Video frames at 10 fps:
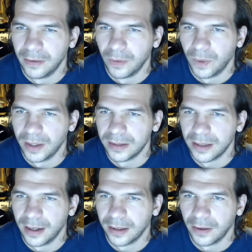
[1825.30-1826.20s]
West
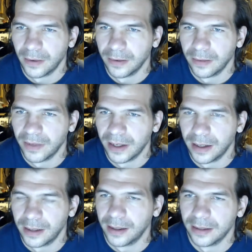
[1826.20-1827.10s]
side of Garden of the
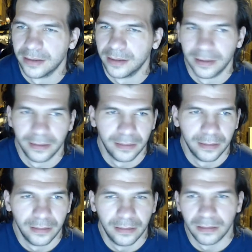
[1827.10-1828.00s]
Gods.
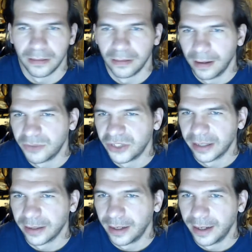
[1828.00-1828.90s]
Huh, I've
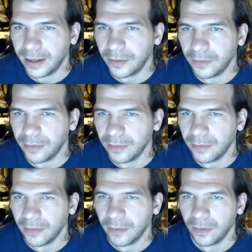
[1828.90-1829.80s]
checked that out.
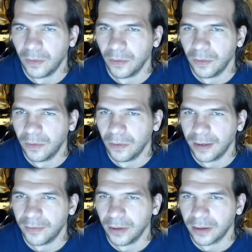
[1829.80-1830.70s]
I have
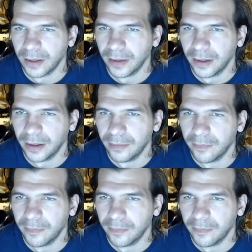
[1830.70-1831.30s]
to look at that.